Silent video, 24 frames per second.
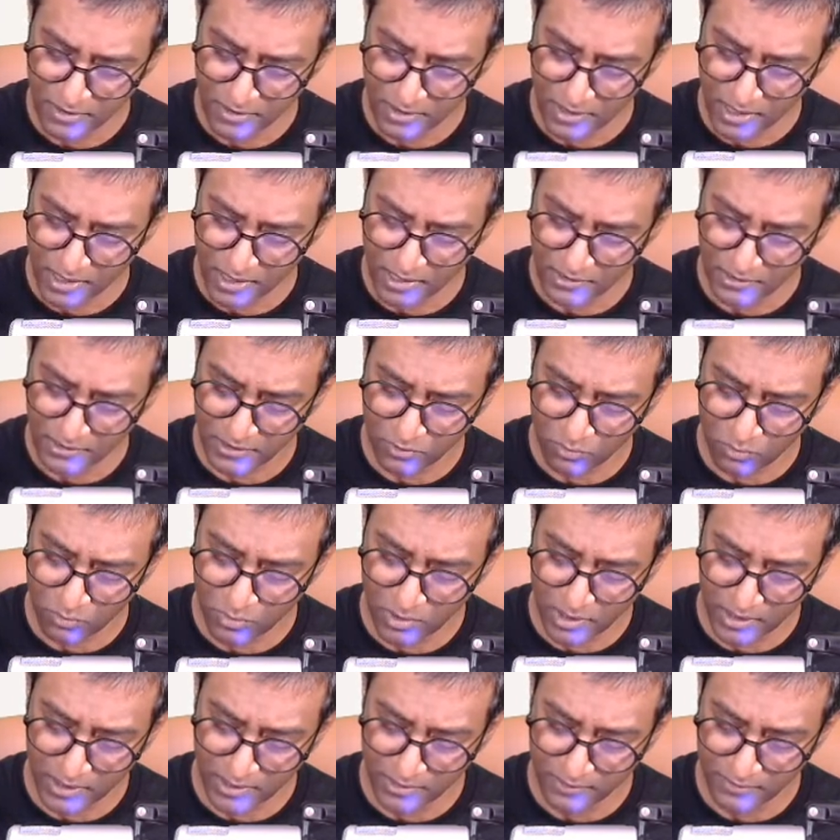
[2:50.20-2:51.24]
Idea
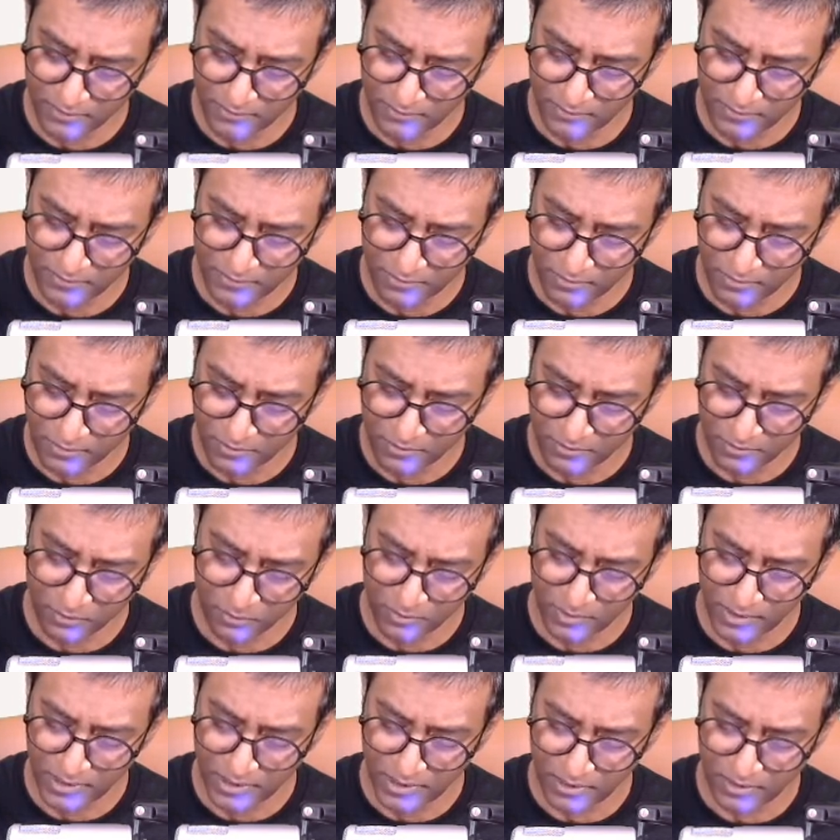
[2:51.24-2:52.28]
1
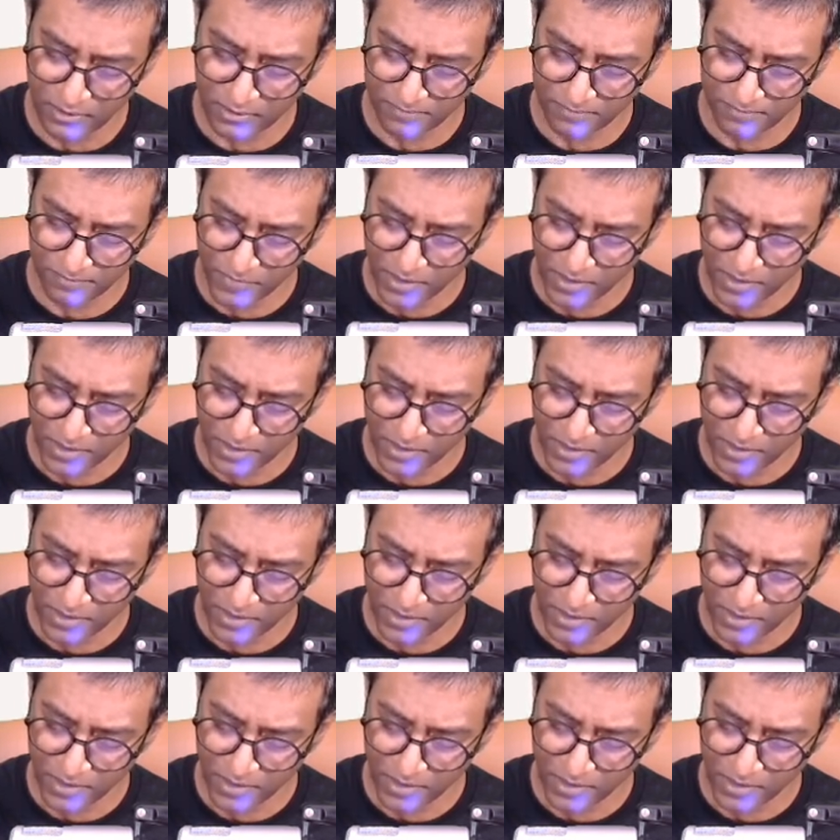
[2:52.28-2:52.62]
over here.